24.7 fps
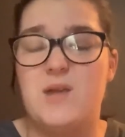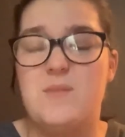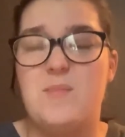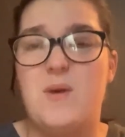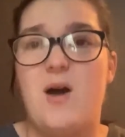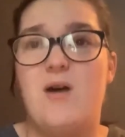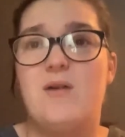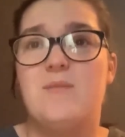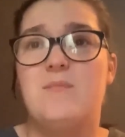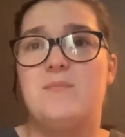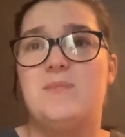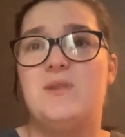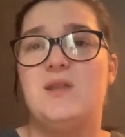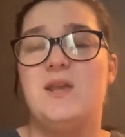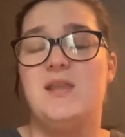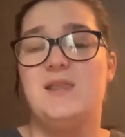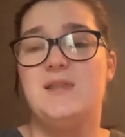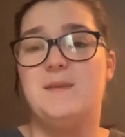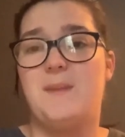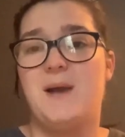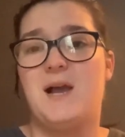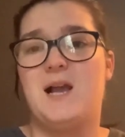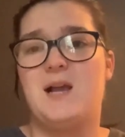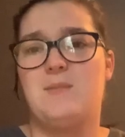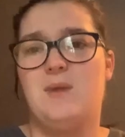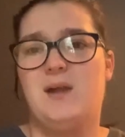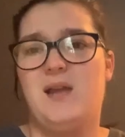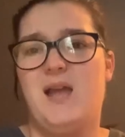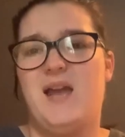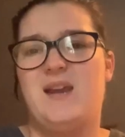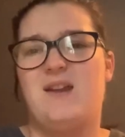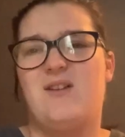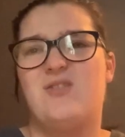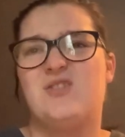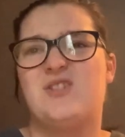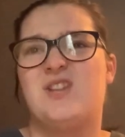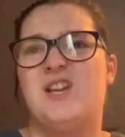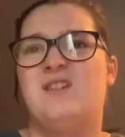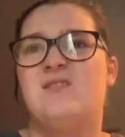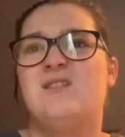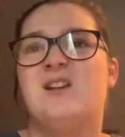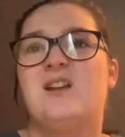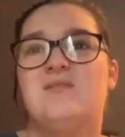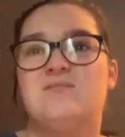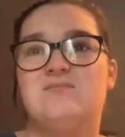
but in the back of my head, I was like,